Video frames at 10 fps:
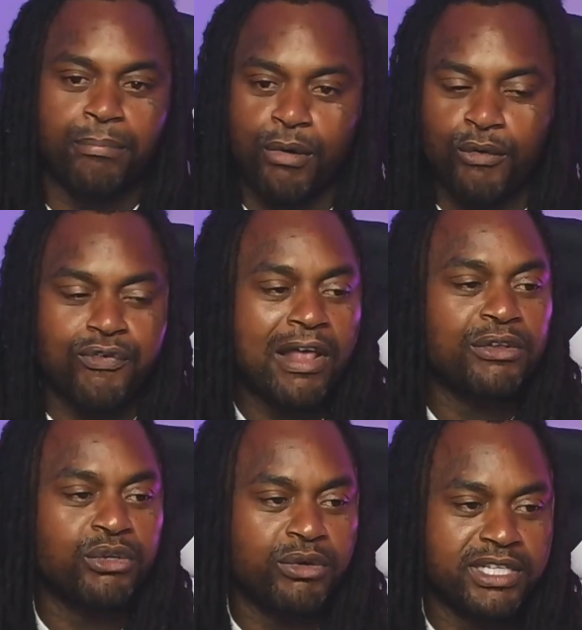Bro
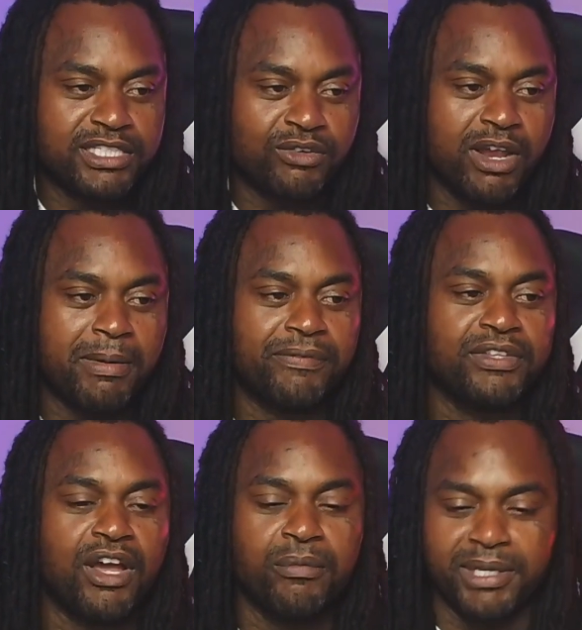follow you on Instagram
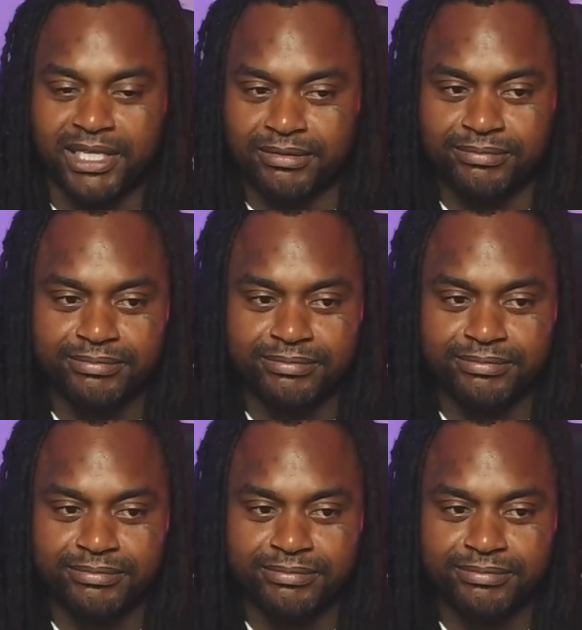after y'all meet.